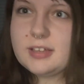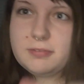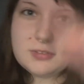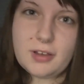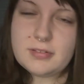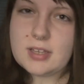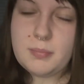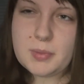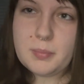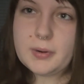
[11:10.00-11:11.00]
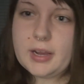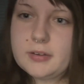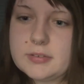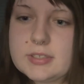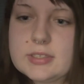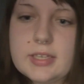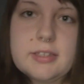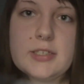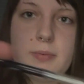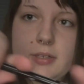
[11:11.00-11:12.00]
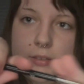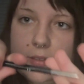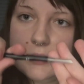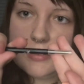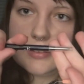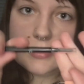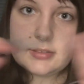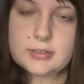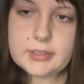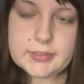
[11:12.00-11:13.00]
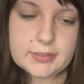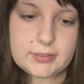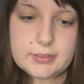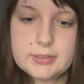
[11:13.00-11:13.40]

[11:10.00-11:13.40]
fluffs up the brows, and this one doesn't.